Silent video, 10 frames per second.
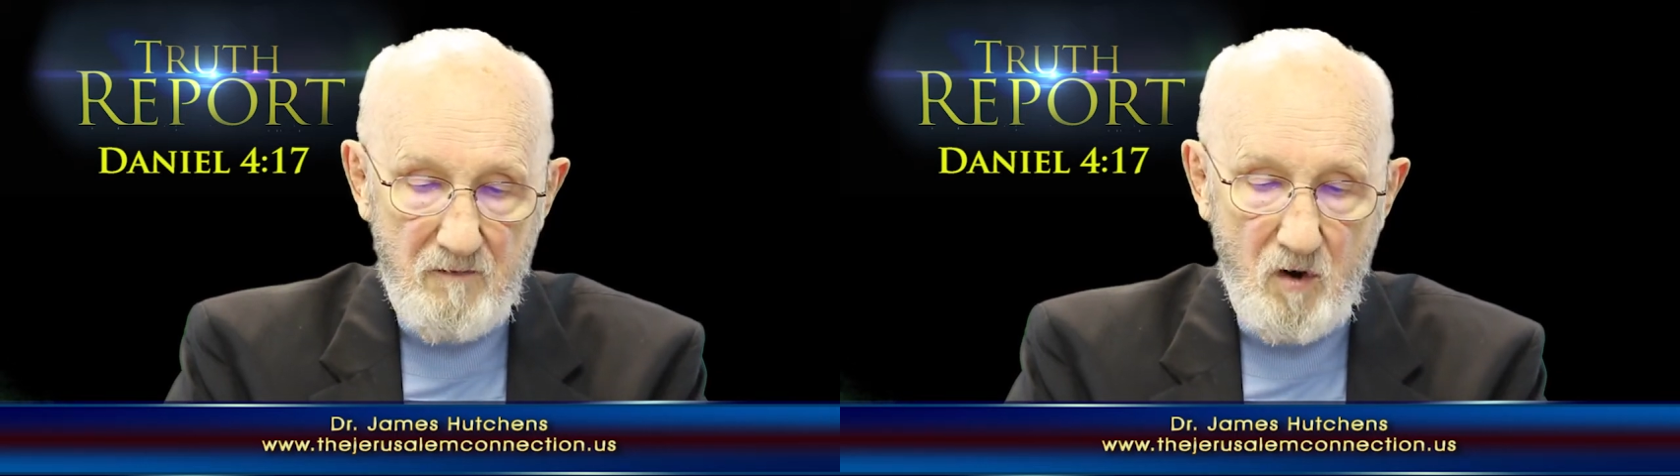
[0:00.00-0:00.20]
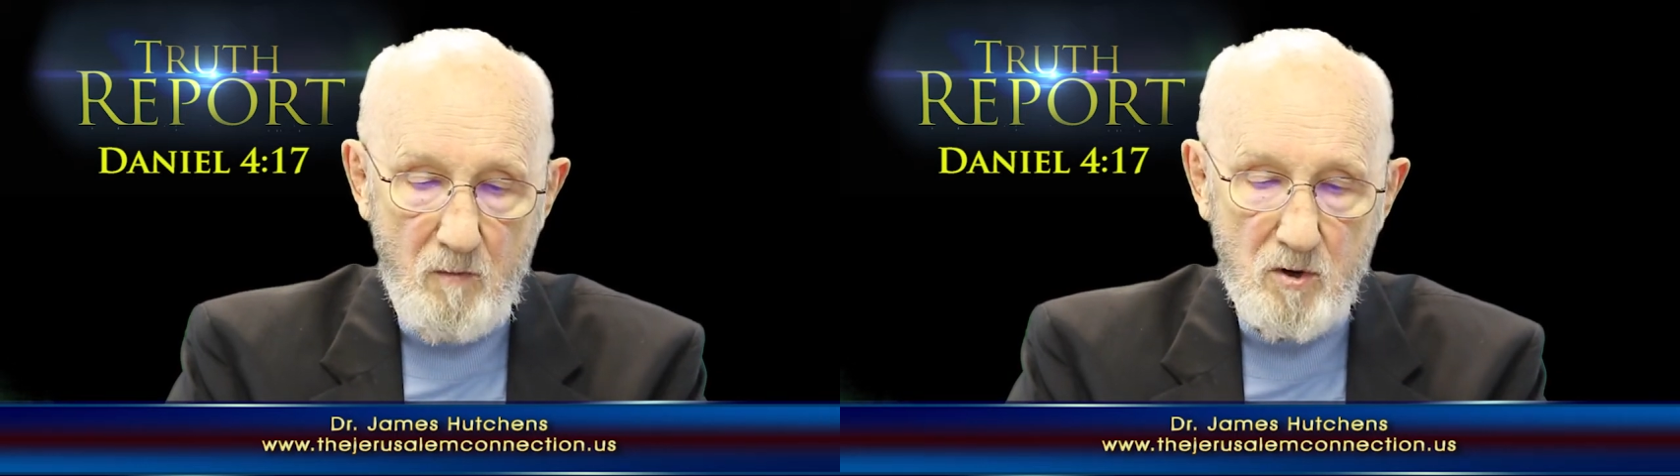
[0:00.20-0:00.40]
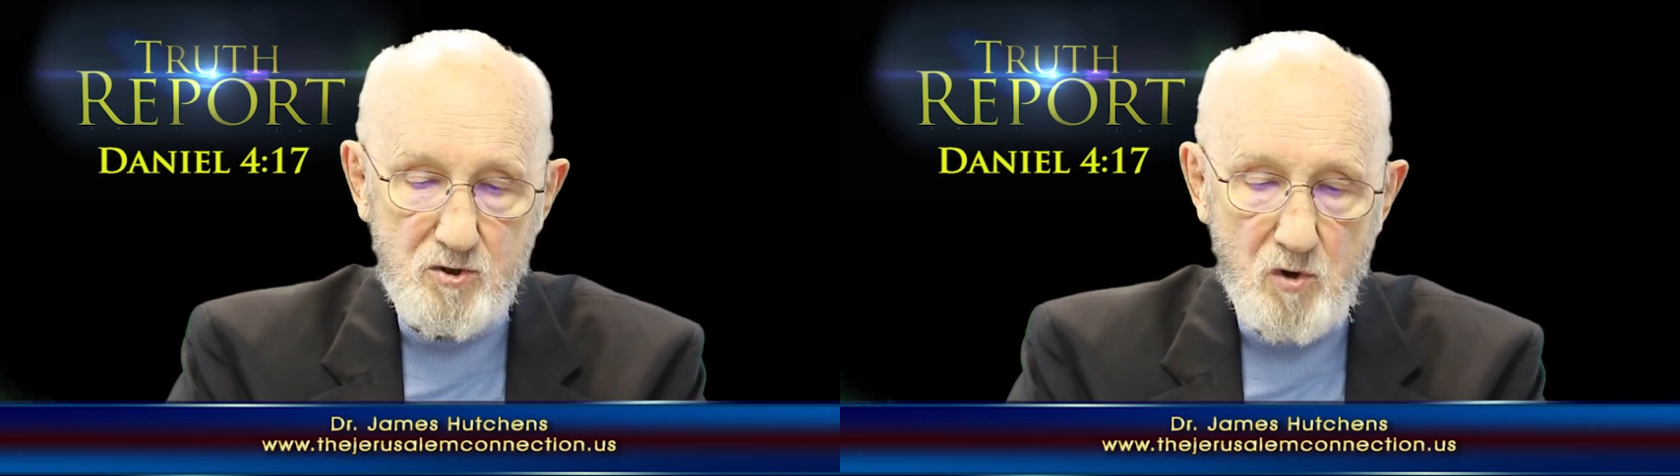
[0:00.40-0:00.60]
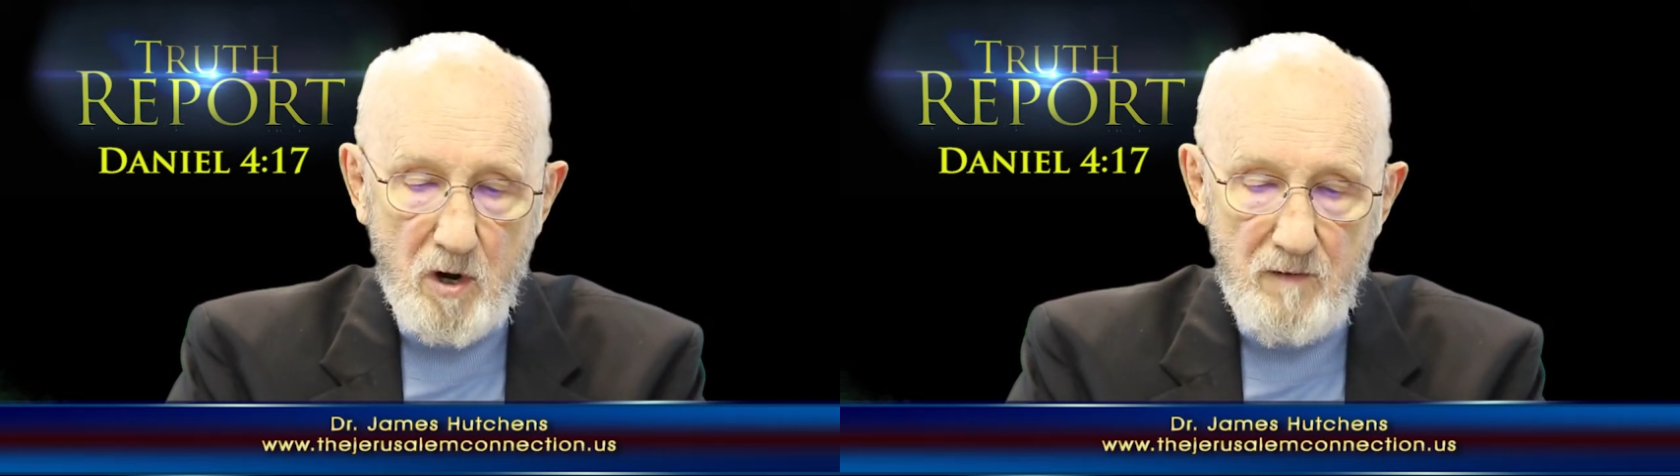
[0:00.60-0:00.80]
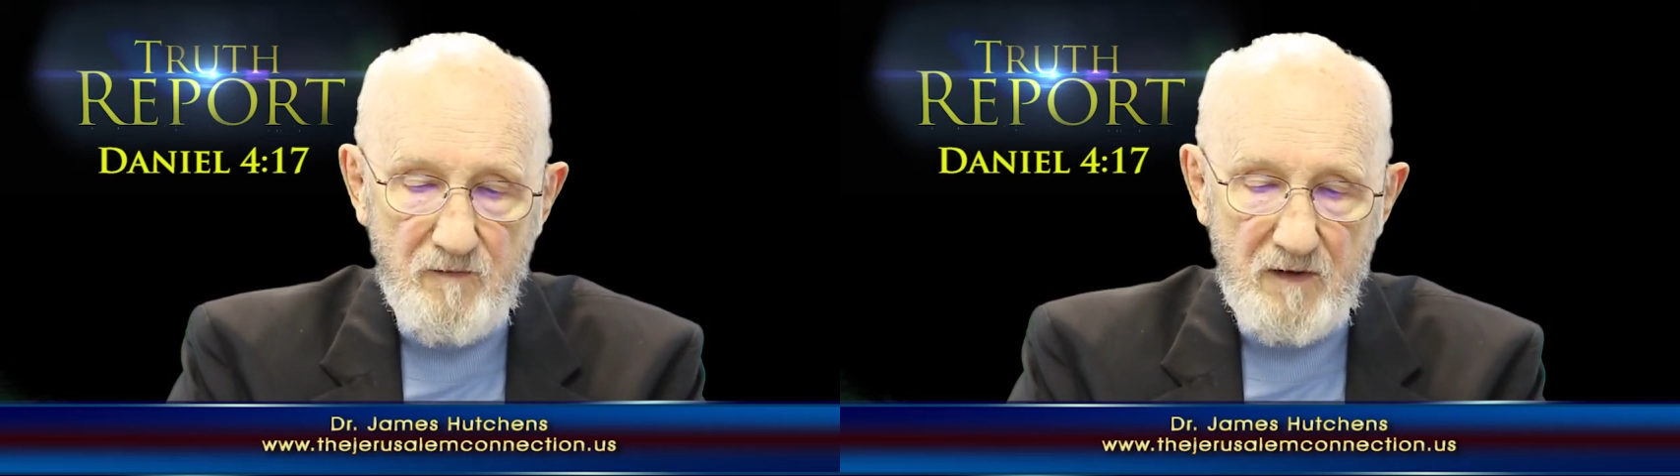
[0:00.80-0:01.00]
For almost
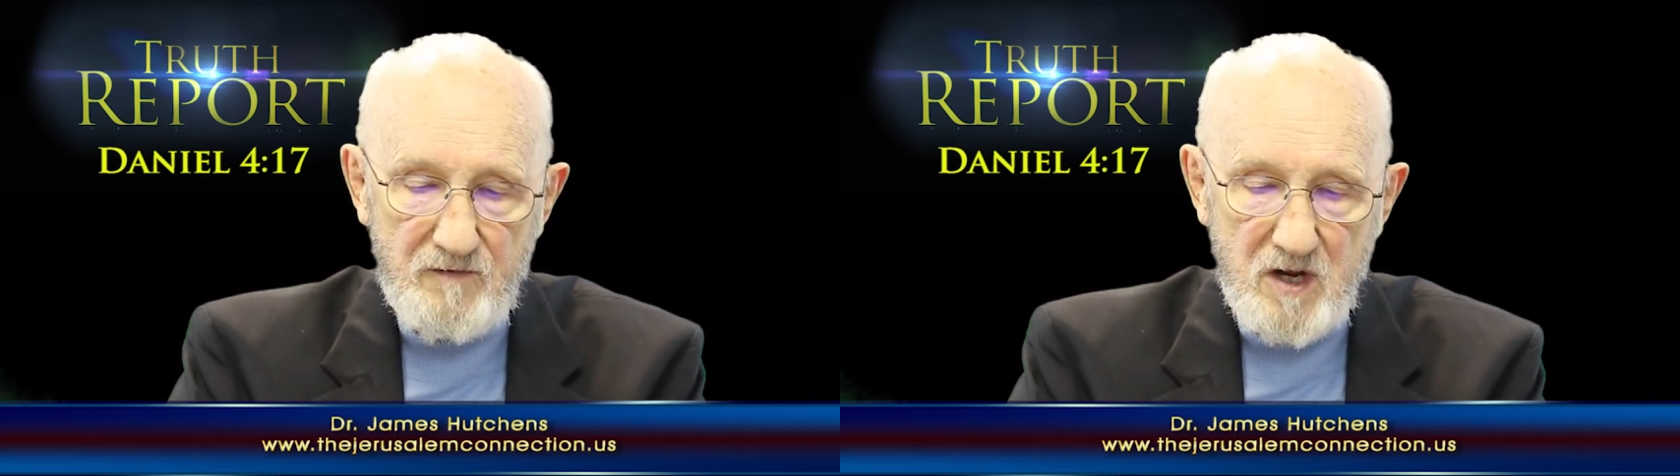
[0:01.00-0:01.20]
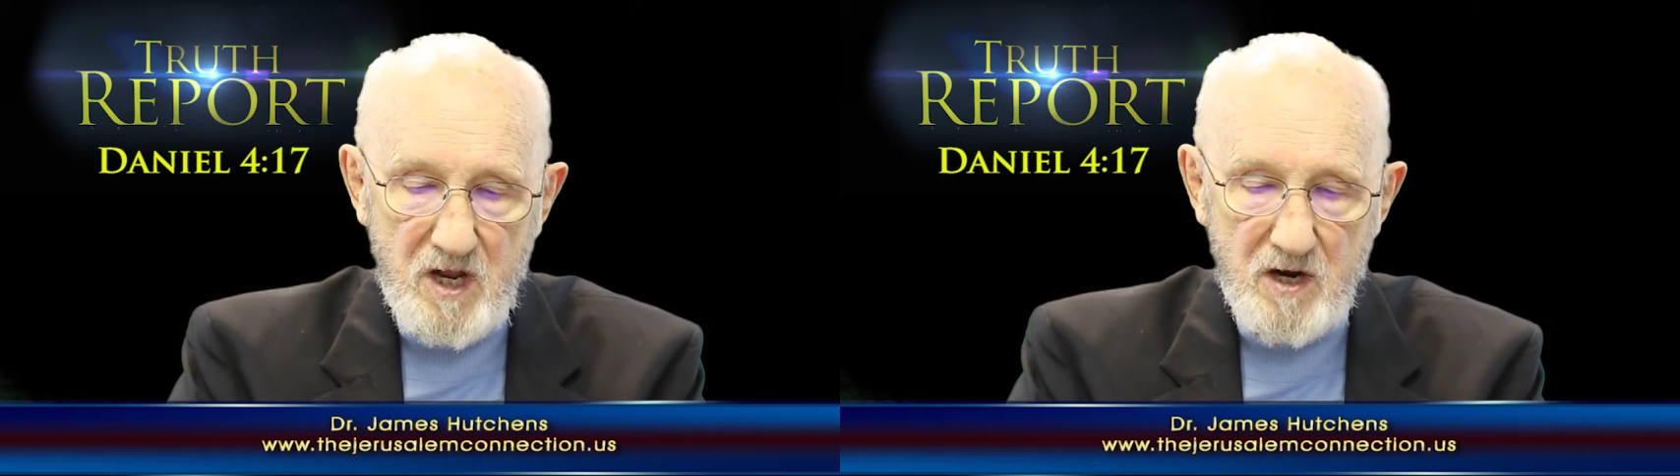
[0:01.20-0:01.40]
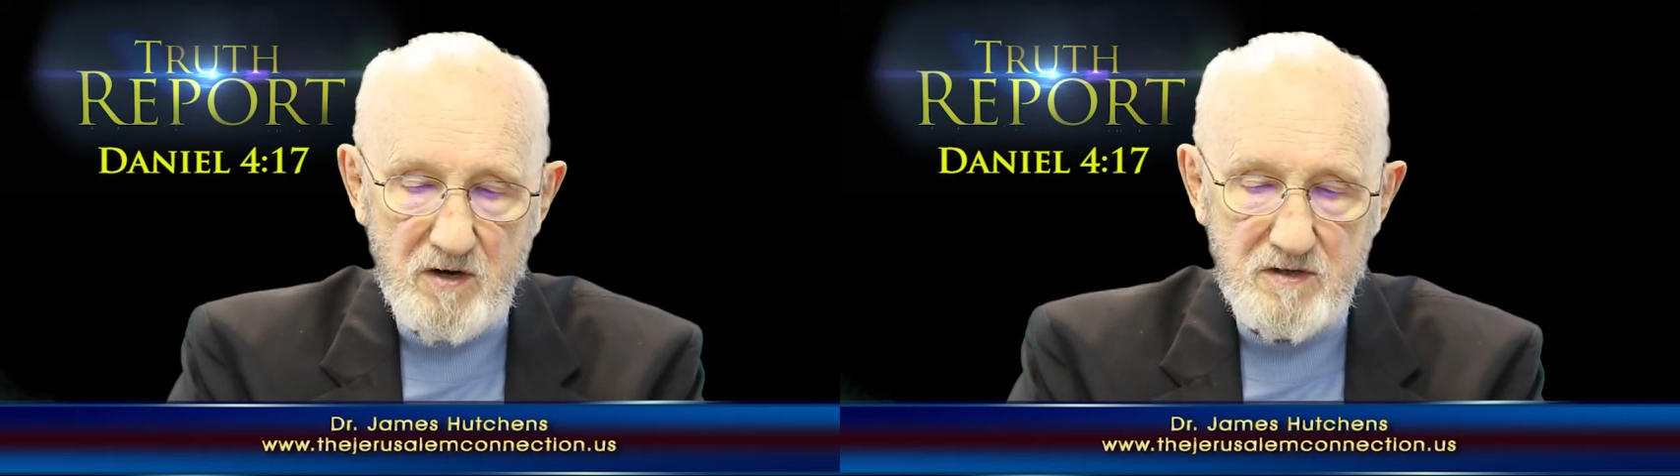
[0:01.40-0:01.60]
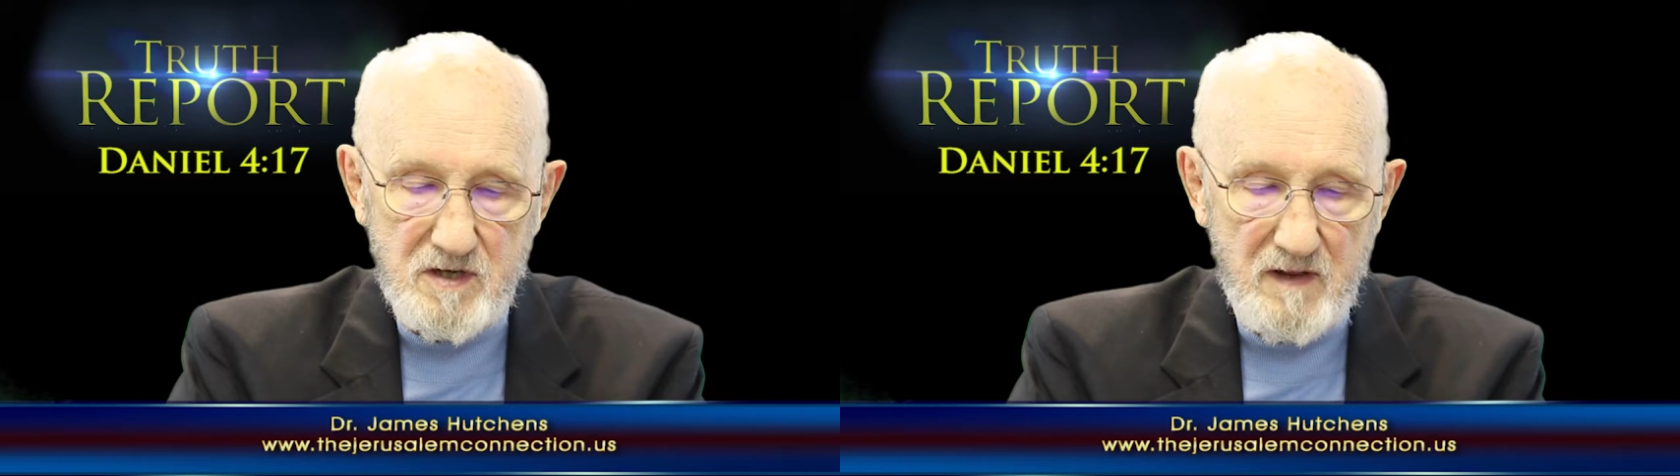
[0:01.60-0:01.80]
250 years,